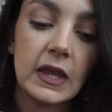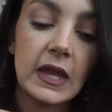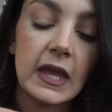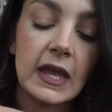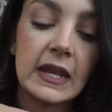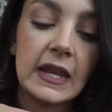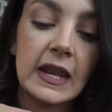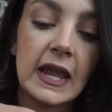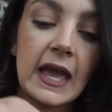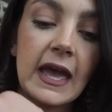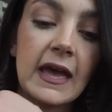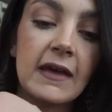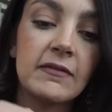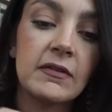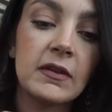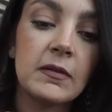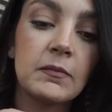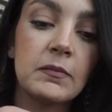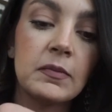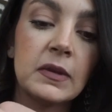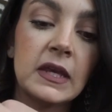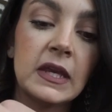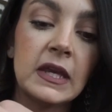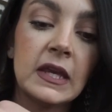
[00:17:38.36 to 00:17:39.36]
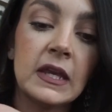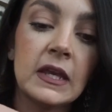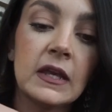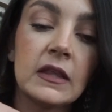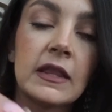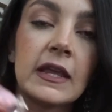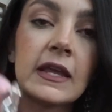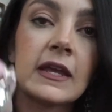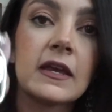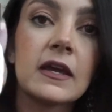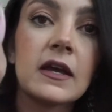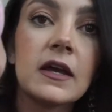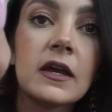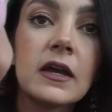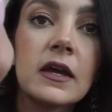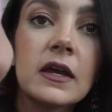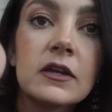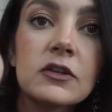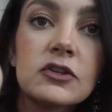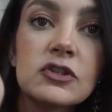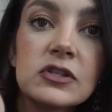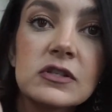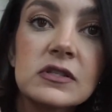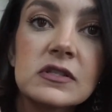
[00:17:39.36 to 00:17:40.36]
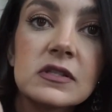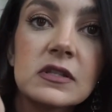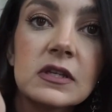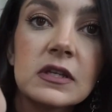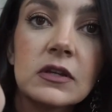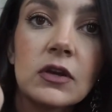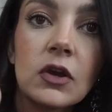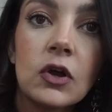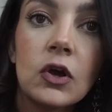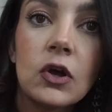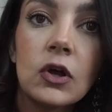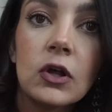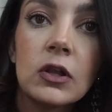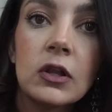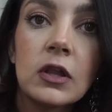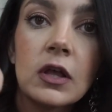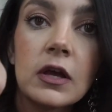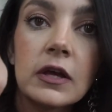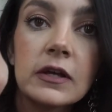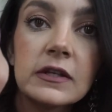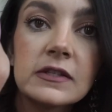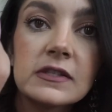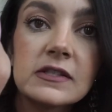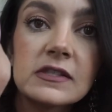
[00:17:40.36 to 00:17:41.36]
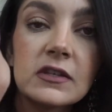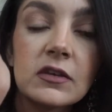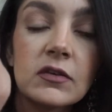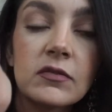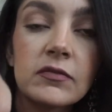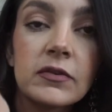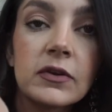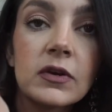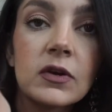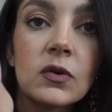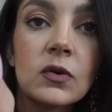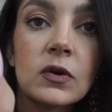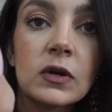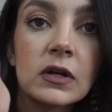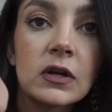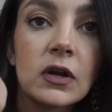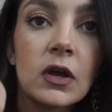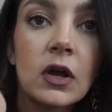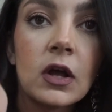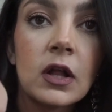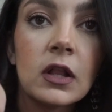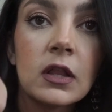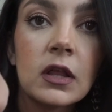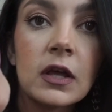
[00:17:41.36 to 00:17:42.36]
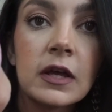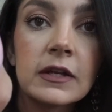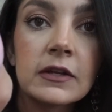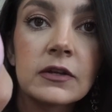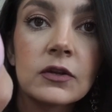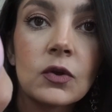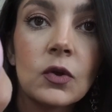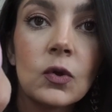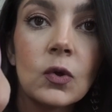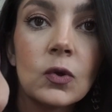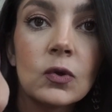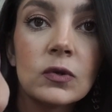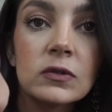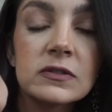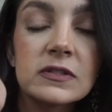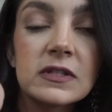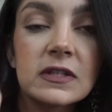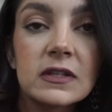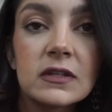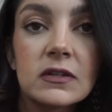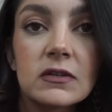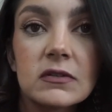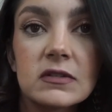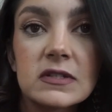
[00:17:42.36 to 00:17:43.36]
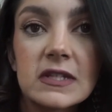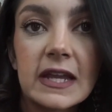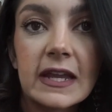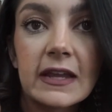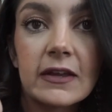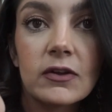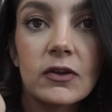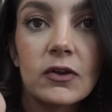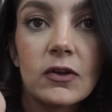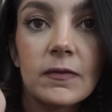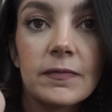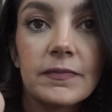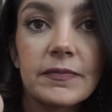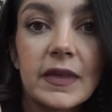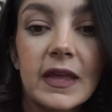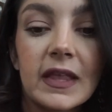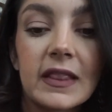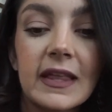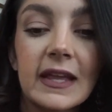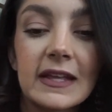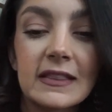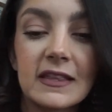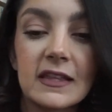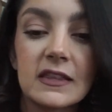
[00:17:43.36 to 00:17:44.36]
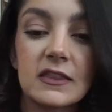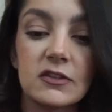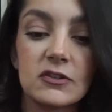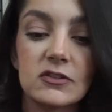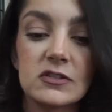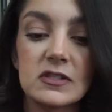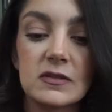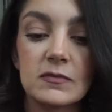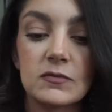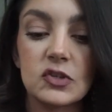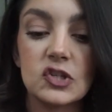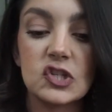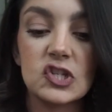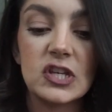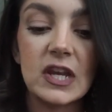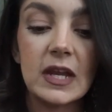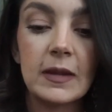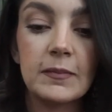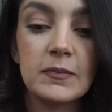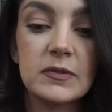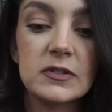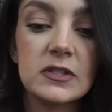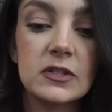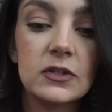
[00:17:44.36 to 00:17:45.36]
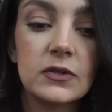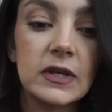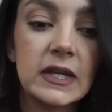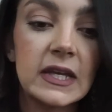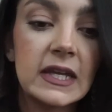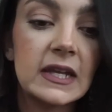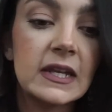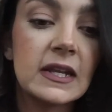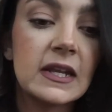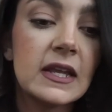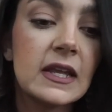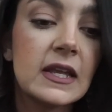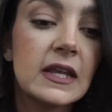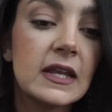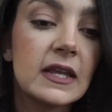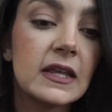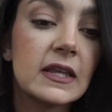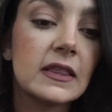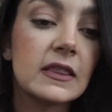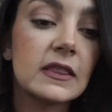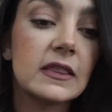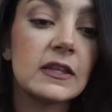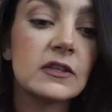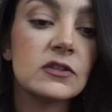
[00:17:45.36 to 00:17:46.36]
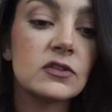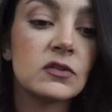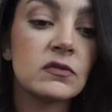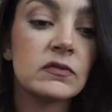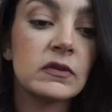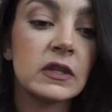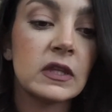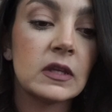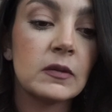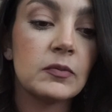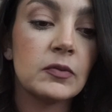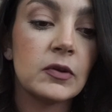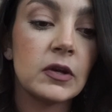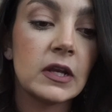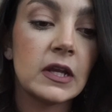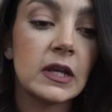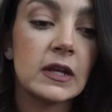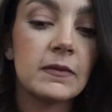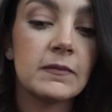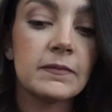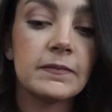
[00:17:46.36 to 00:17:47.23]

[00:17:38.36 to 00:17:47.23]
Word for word: and have it be like just an all on silver or an all on gold little dangle. I like that there's some shape to it. These are really pretty.